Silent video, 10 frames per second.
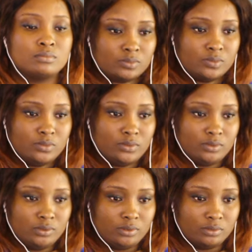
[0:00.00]

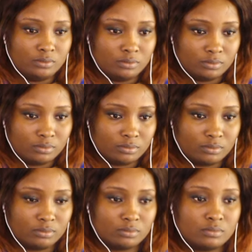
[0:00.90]

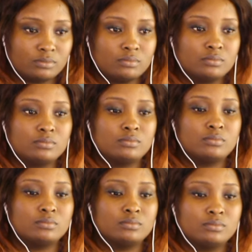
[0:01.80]

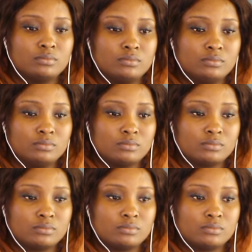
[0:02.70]

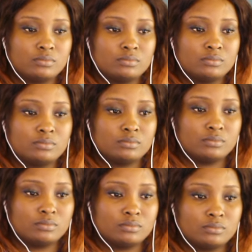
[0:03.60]

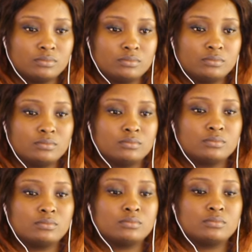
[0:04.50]

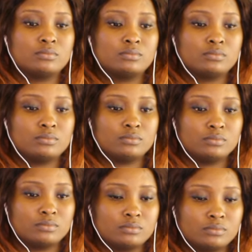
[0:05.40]

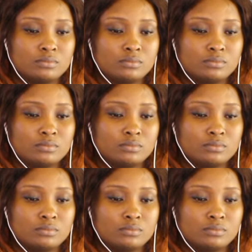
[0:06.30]
(no one is talking)